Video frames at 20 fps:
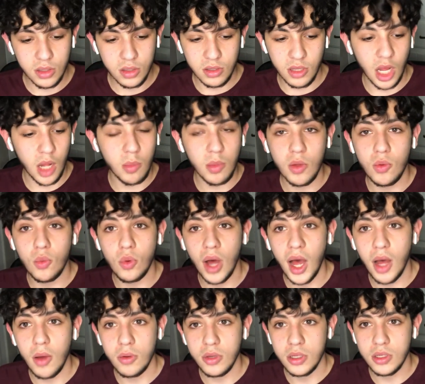Tell me
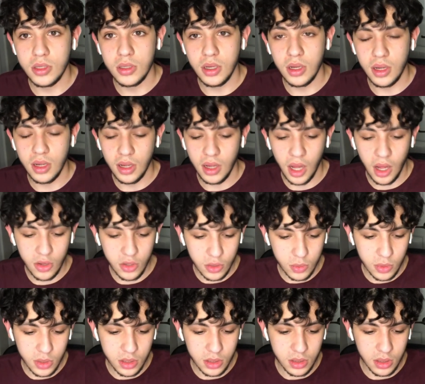how you
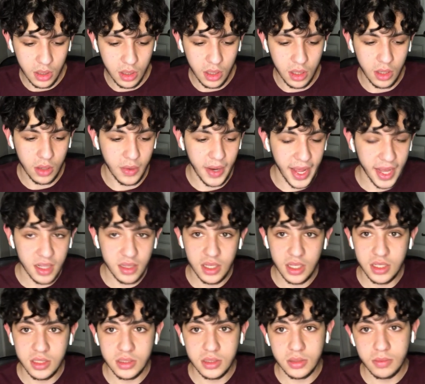would rank
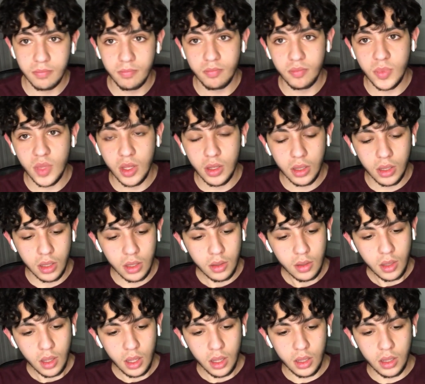these
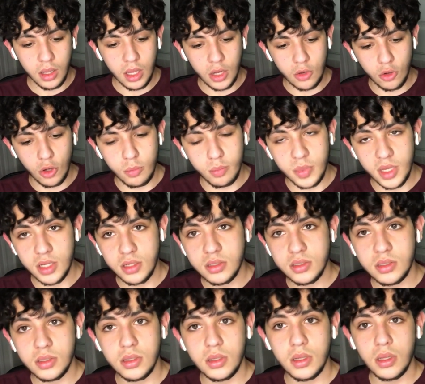equipment.